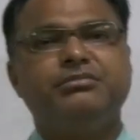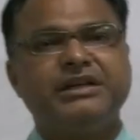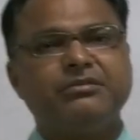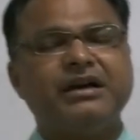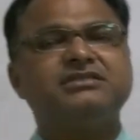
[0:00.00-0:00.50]

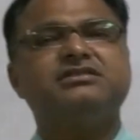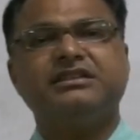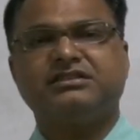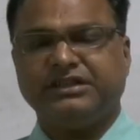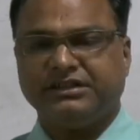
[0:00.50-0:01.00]
minimize
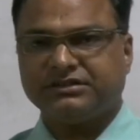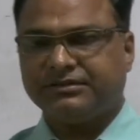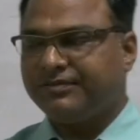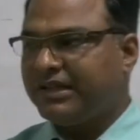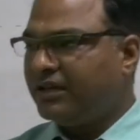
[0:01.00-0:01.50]
the states.
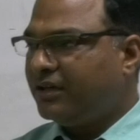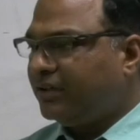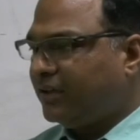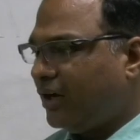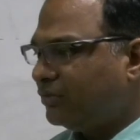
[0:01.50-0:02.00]

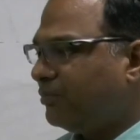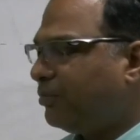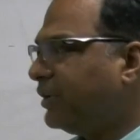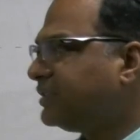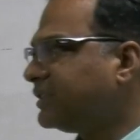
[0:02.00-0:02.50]
Now the
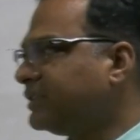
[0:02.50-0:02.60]
point